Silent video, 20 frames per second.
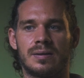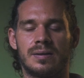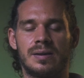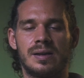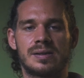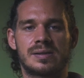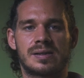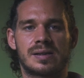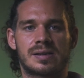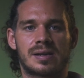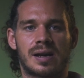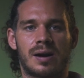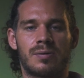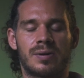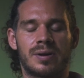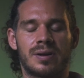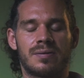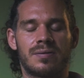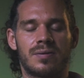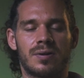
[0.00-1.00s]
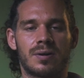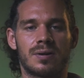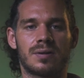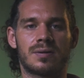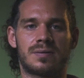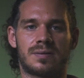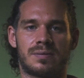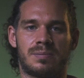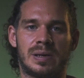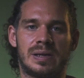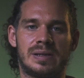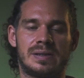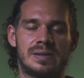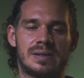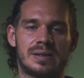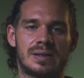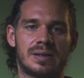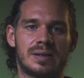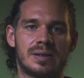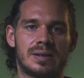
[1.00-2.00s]
This is how we evolved
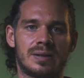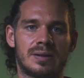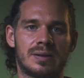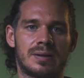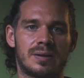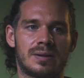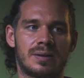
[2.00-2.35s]
basically.